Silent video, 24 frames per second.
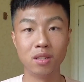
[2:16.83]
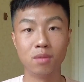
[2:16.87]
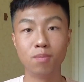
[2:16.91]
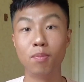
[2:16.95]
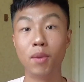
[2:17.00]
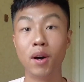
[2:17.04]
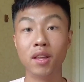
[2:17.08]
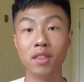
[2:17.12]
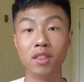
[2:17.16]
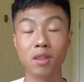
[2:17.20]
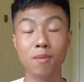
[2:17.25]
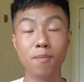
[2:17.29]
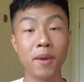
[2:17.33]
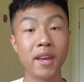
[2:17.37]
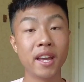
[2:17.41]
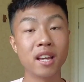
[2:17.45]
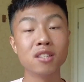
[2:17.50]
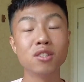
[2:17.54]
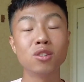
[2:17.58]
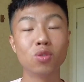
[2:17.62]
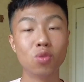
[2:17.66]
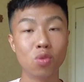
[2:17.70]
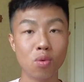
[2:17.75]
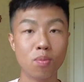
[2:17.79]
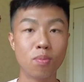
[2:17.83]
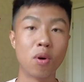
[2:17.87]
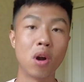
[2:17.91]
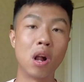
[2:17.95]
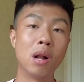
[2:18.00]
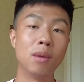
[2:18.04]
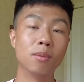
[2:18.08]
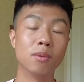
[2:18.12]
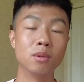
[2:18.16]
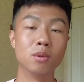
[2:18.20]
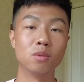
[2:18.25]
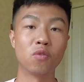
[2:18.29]
But the biggest two
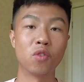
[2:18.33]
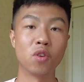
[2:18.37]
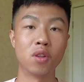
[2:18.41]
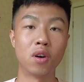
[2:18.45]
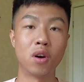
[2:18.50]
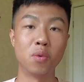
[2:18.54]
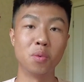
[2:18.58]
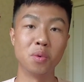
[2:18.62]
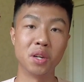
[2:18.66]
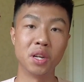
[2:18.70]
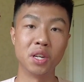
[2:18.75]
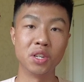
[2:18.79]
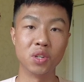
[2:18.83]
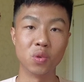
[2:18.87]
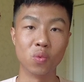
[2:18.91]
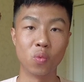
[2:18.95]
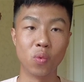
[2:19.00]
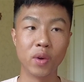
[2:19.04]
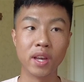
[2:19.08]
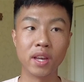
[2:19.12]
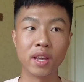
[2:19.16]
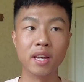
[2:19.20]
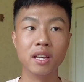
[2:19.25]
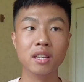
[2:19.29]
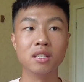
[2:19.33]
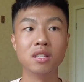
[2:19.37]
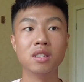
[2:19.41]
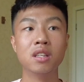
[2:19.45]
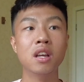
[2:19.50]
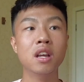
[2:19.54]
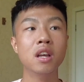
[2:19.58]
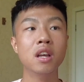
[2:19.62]
problems for the orientation week is,